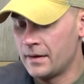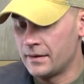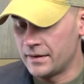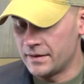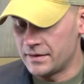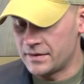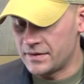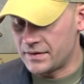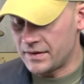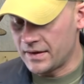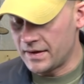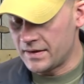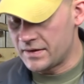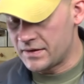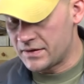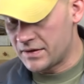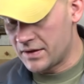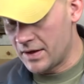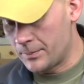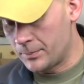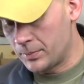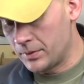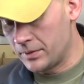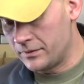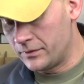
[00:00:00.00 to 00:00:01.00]
They stay
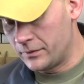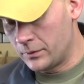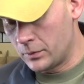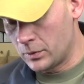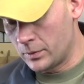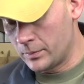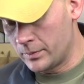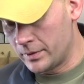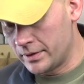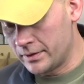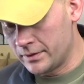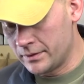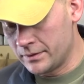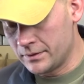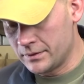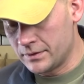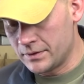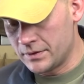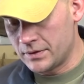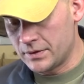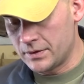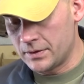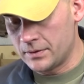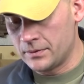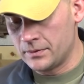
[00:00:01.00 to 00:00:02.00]
separate for me.
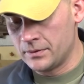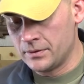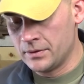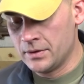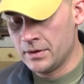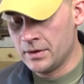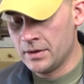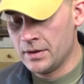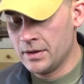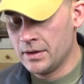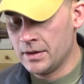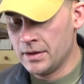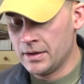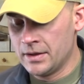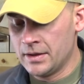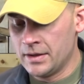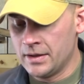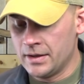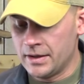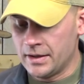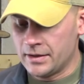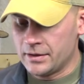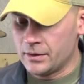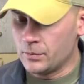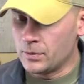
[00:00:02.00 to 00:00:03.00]
So,
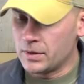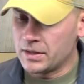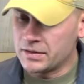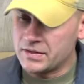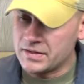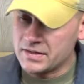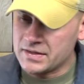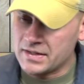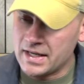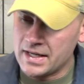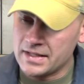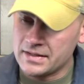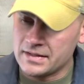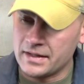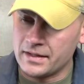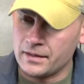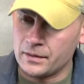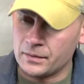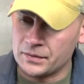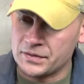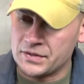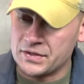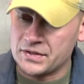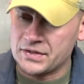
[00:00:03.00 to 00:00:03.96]
and you watch these guys, they don't